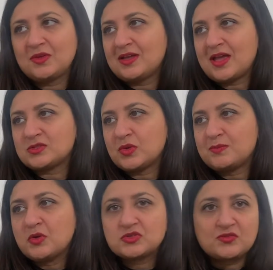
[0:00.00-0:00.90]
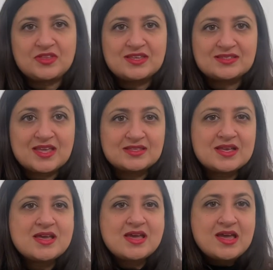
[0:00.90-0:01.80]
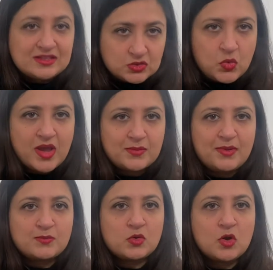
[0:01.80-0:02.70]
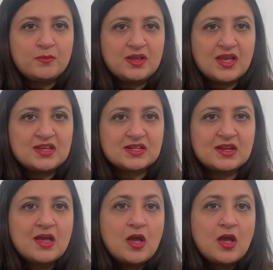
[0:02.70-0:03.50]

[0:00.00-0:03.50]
as with most of these things. It's quite a bit more complicated.